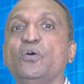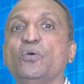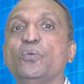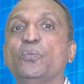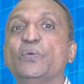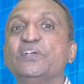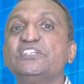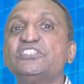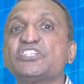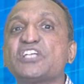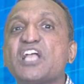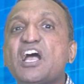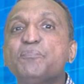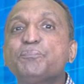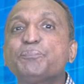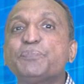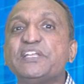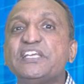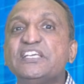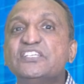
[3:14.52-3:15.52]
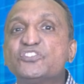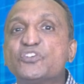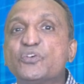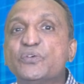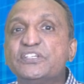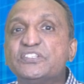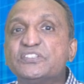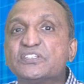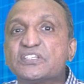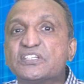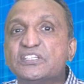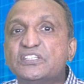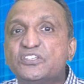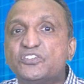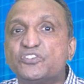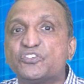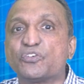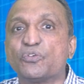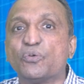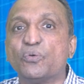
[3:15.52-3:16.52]
which company is going to
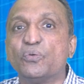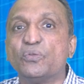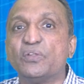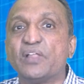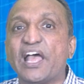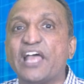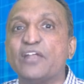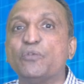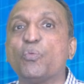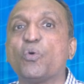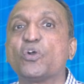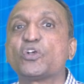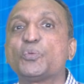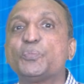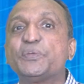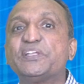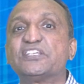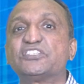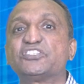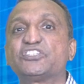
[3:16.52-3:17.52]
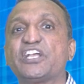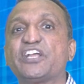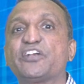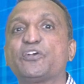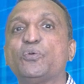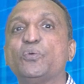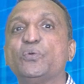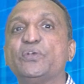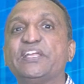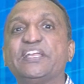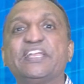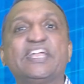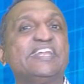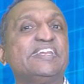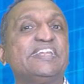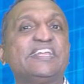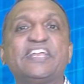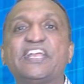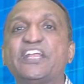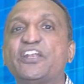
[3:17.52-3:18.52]
control, and what will be the shareholding, it
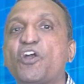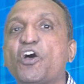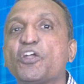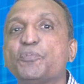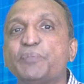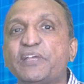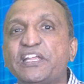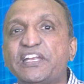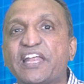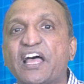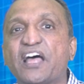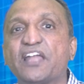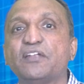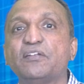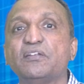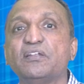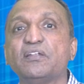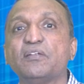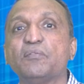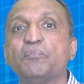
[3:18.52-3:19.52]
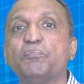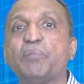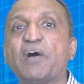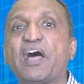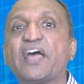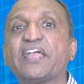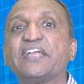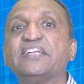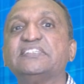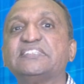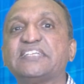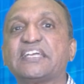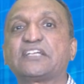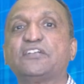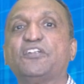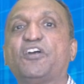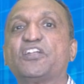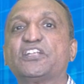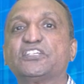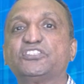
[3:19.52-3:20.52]
cannot be done by
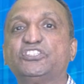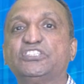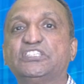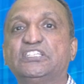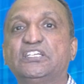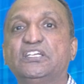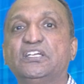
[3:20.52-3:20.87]
technology.